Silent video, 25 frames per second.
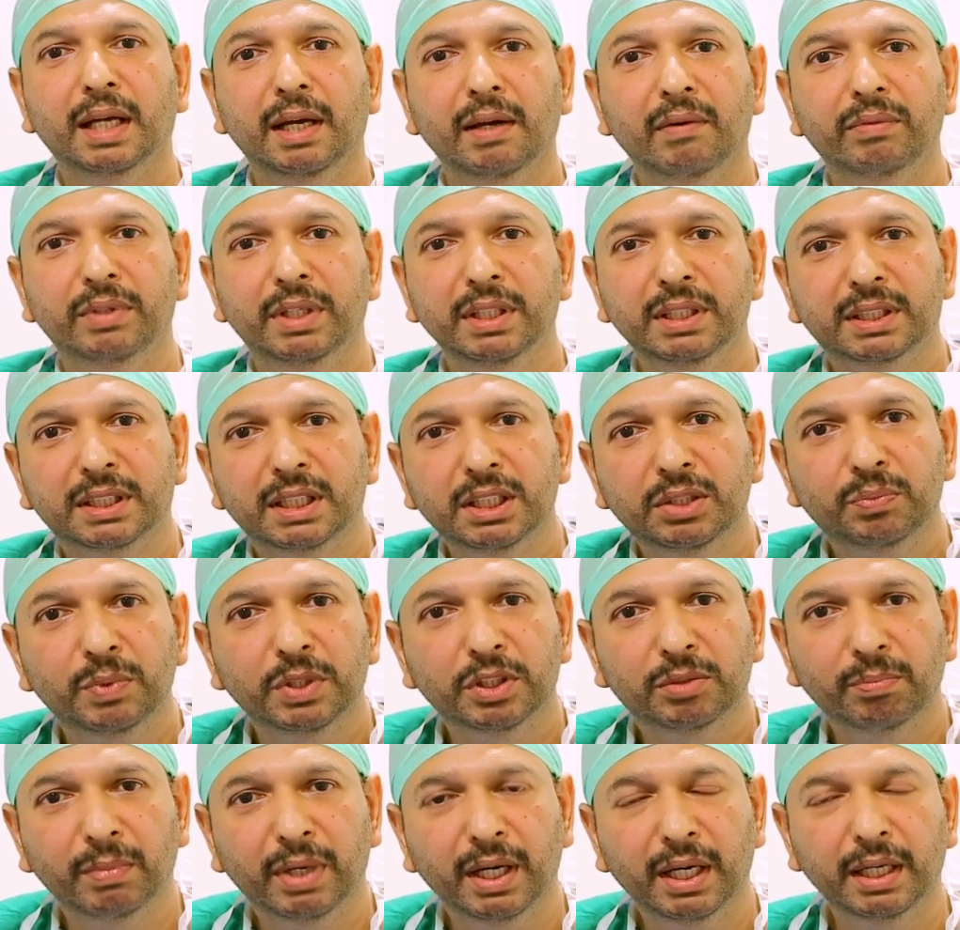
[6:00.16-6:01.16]
I have discussed
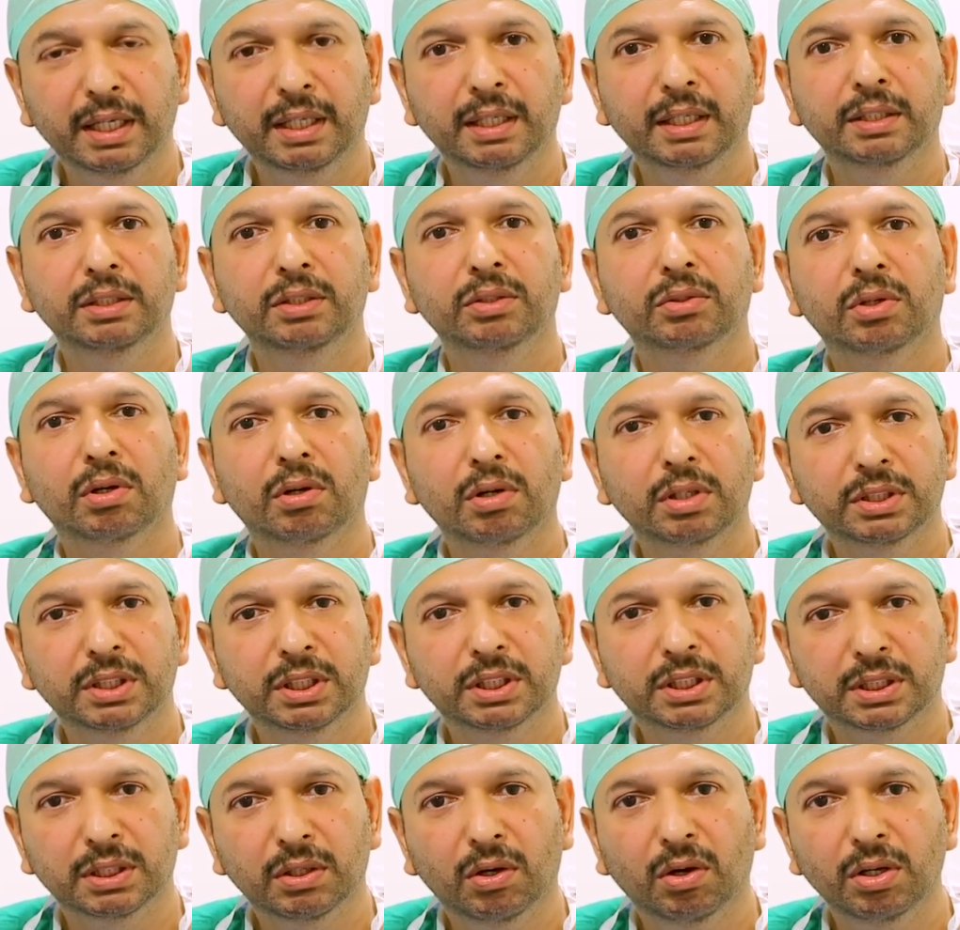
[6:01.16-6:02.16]
with my
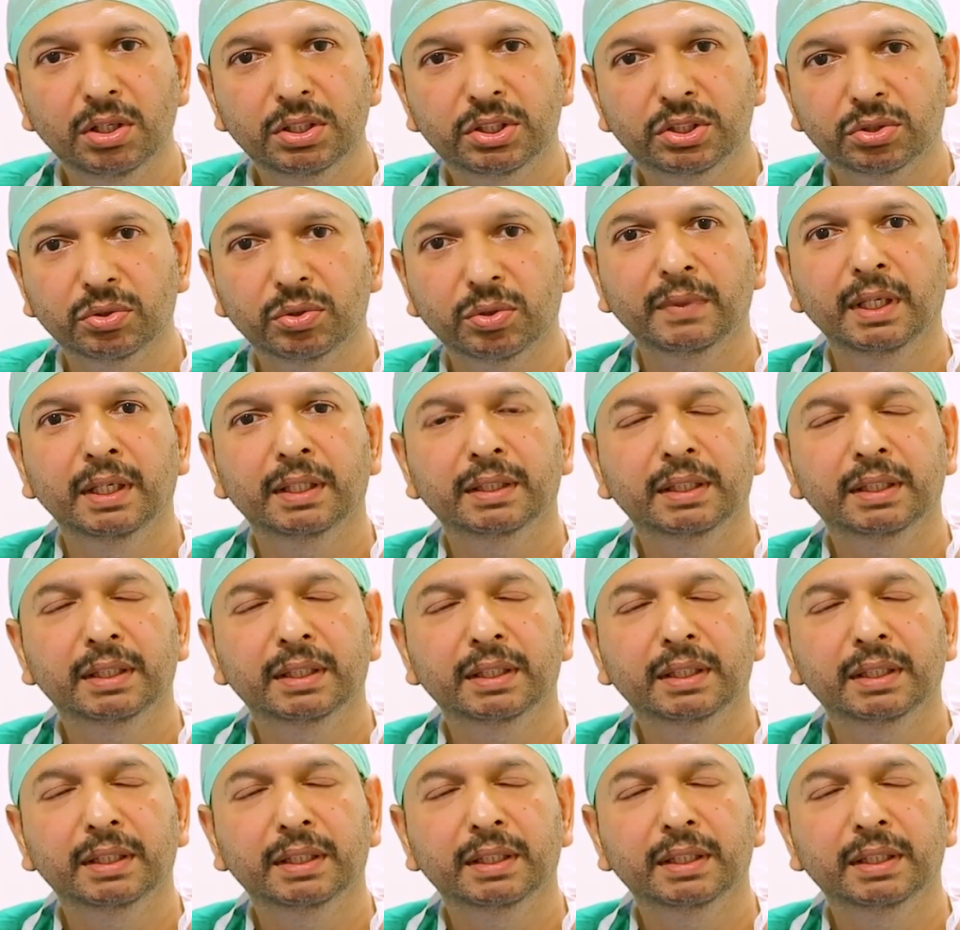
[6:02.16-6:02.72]
neurologist also.